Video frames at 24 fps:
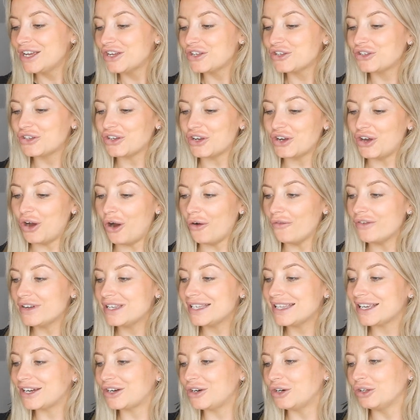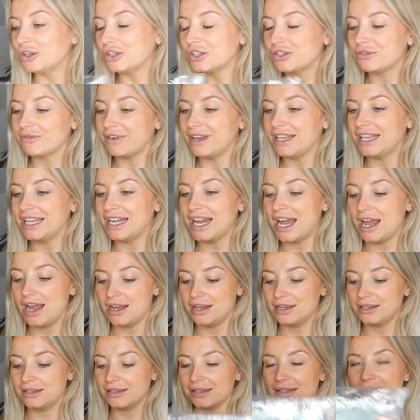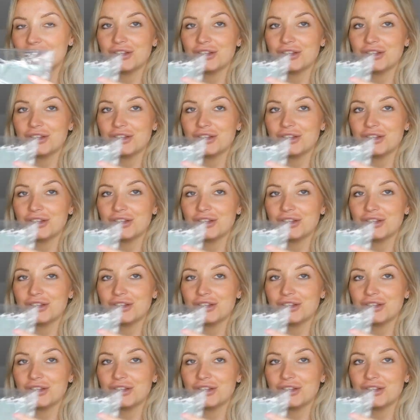So obviously the colour's really nice,